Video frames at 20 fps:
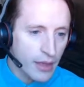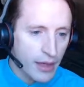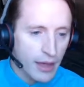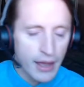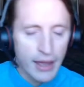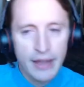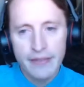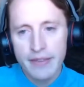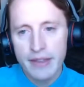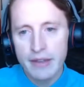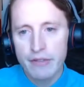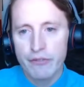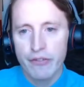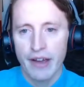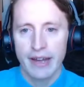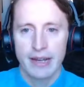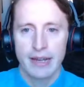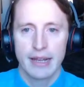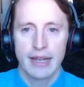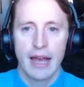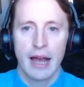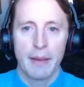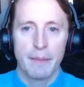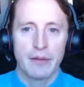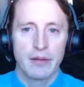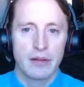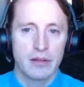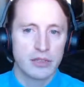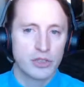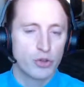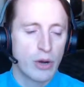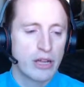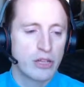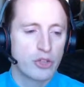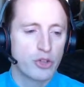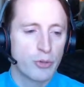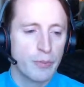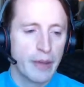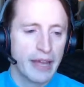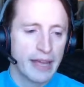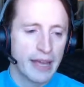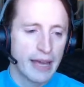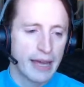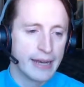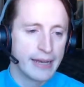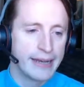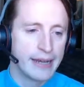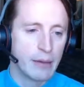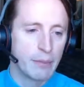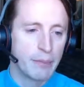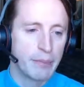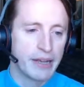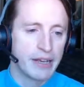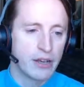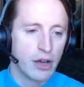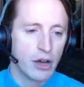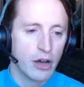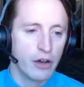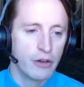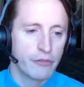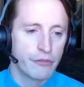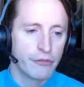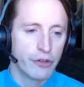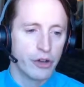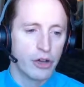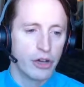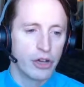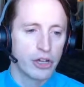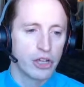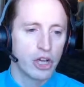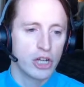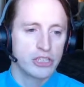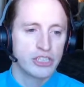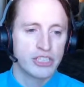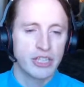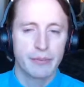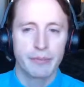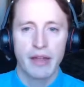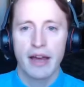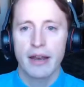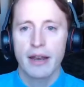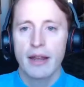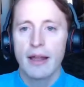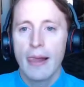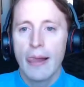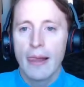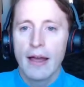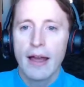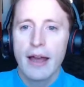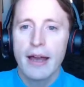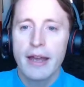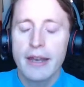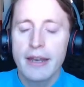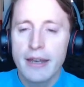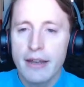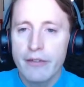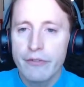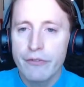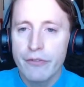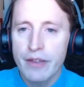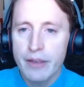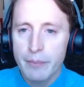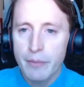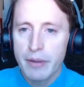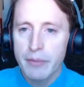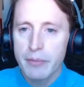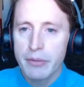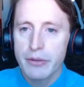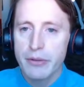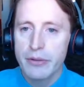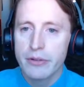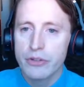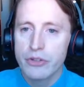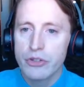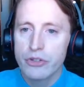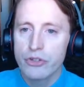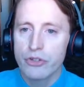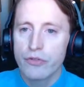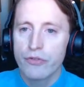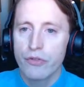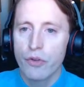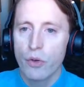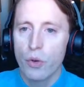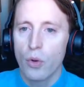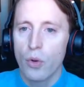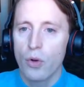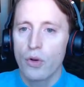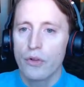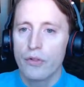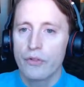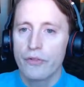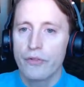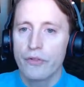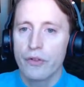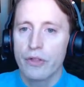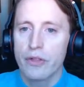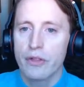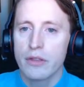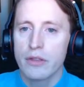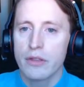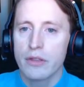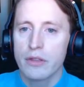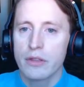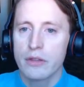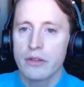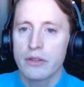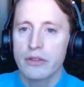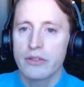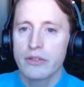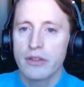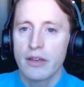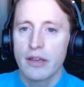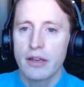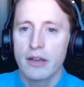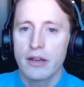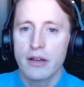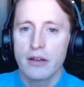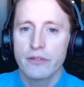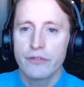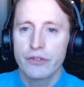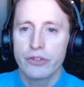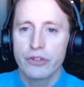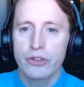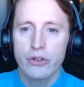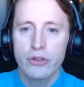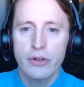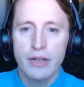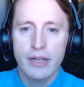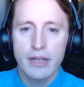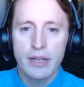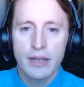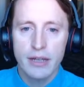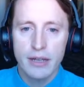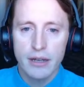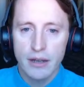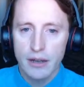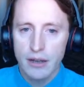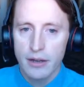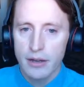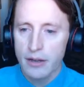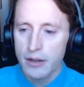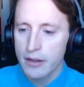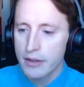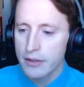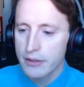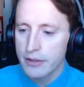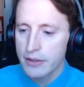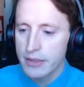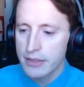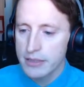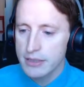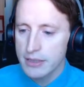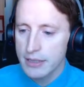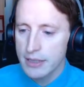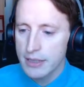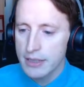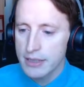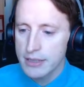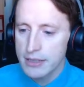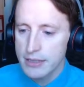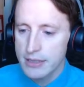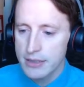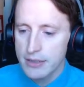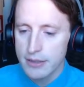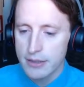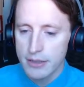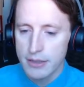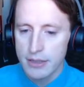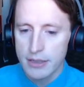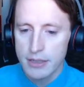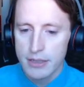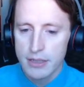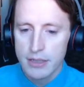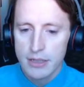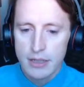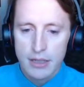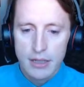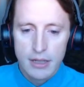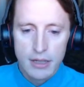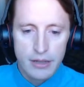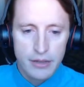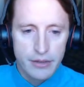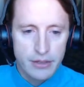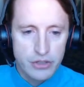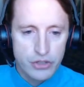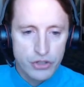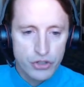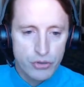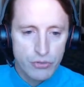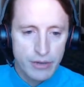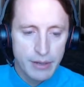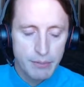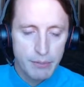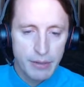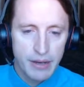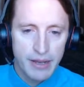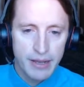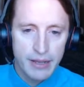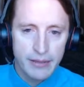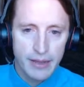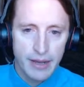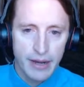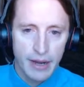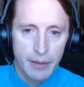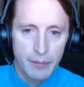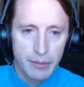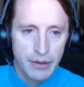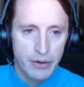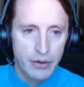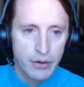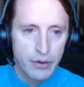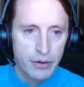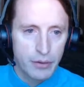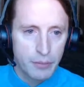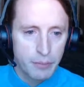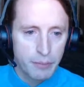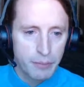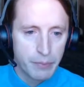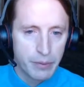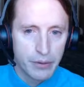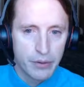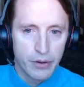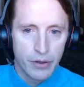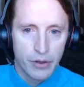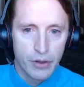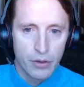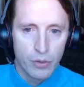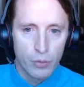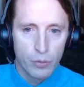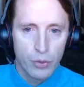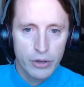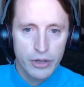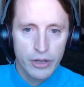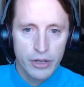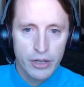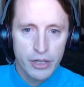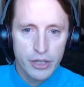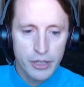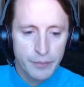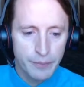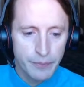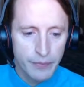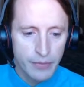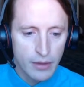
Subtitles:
And then finally I tried to make a little bit of concept art, and I think maybe just for the sake of showing it, this is the screenplay that I've been working on.